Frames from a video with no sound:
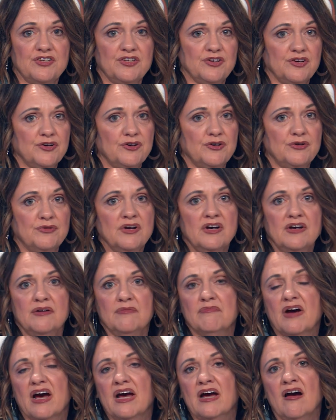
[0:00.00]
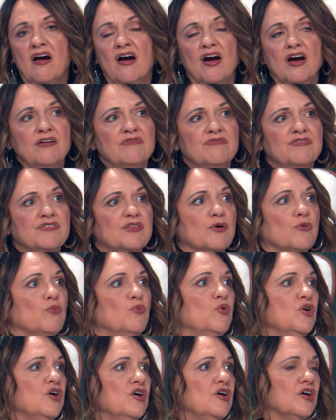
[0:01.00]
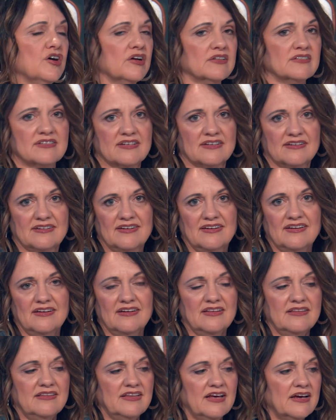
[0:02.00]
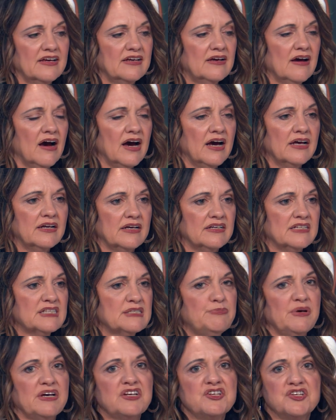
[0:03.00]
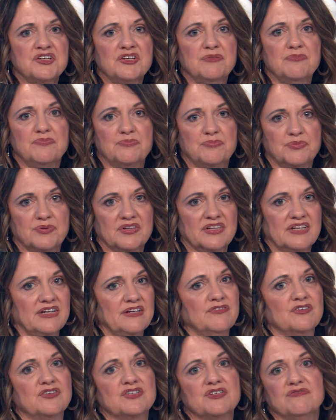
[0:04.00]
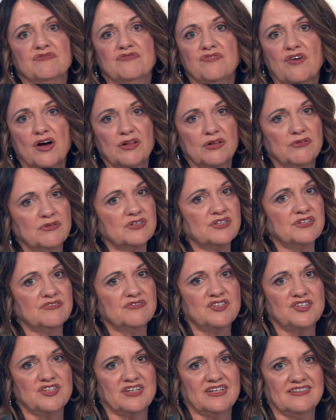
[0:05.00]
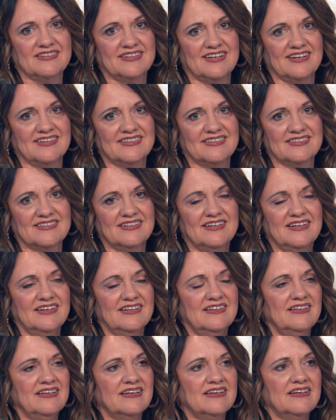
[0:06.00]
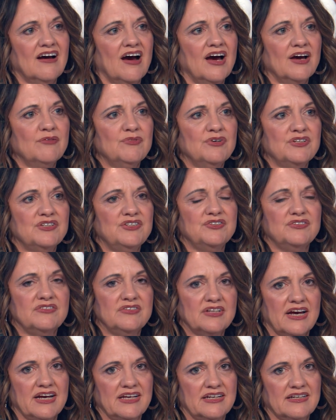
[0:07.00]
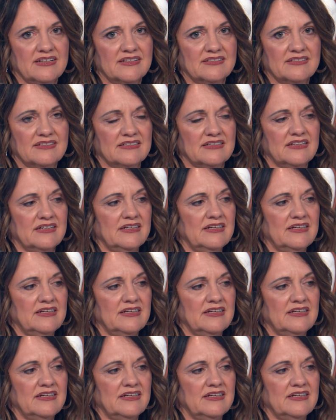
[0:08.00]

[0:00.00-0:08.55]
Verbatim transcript: you, my heart for the world, that God, especially believers yeah. and followers of Jesus, that God would unite us